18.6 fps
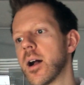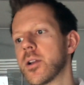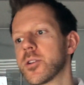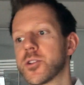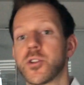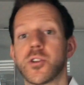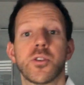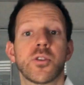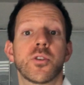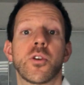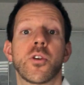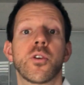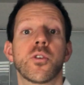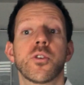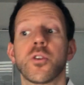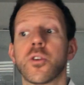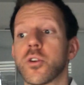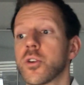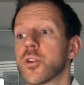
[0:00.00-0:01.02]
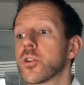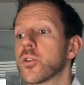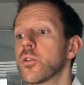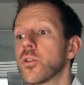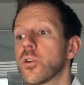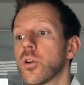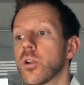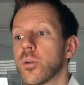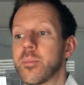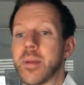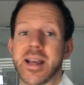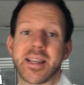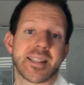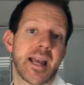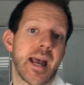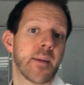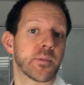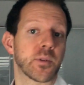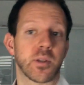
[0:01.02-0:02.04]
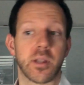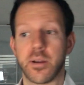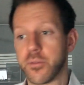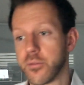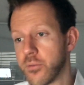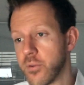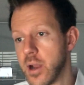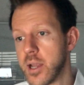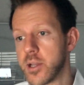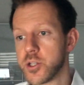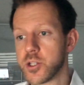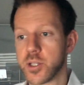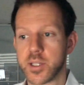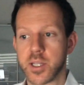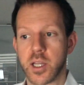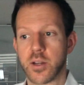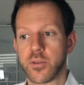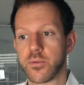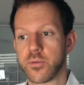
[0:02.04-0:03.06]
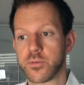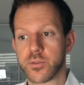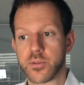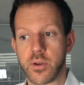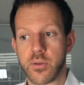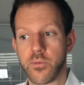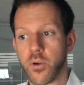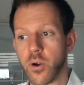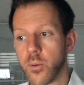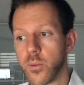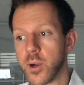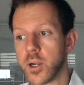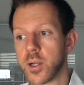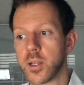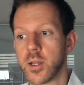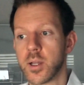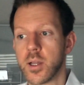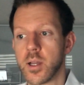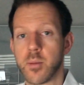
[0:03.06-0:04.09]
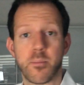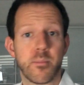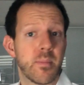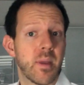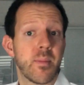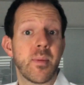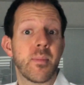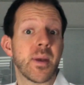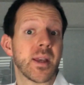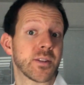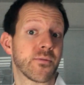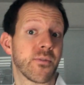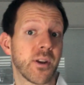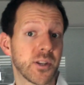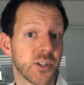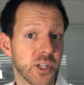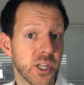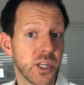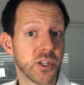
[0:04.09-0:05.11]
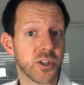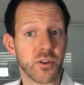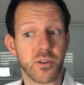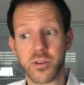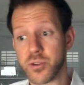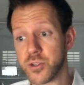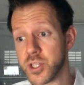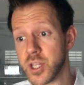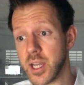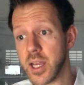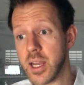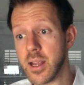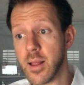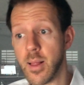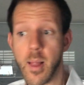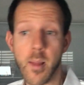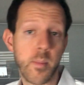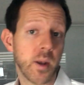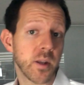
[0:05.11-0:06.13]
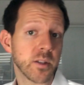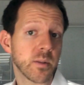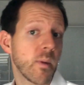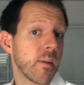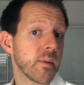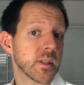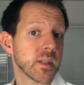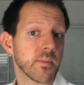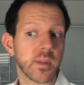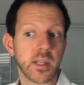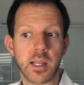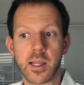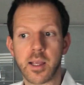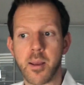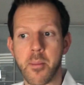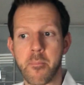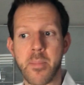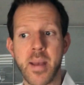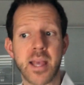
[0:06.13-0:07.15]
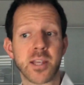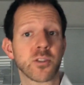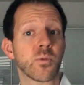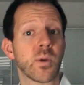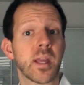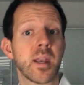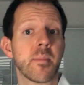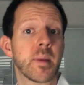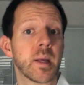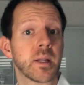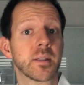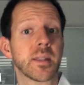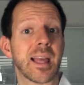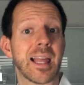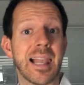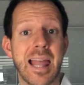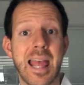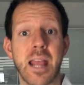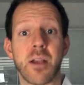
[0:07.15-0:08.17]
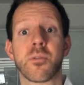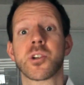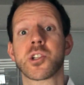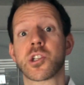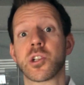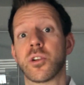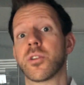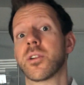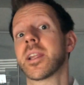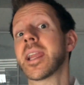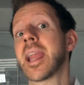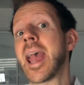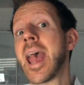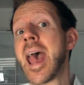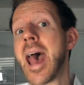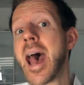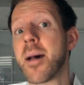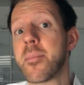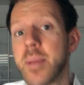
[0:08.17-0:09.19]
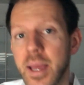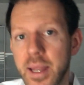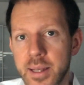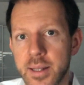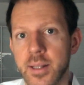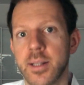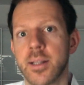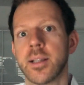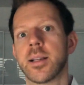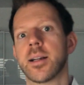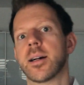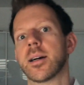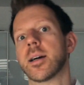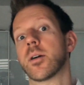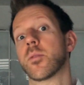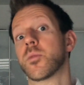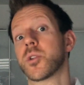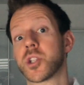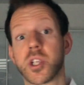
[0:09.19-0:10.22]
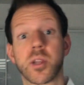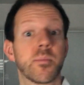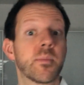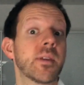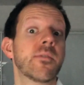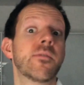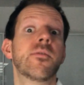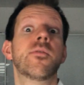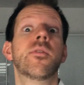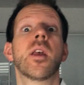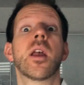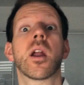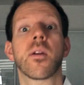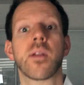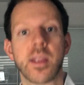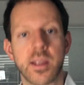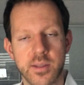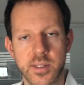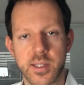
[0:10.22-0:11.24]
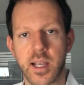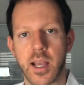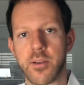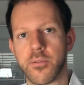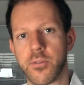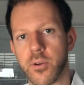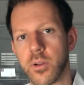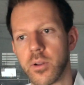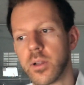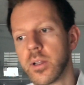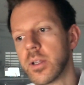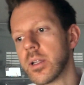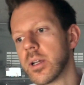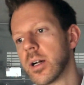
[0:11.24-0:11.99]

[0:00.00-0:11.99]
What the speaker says: So you could Google best app to learn French. That's kind of straightforward. Maybe best French teacher in your city, but also maybe something like a best way to build a language learning habit, which could be very insightful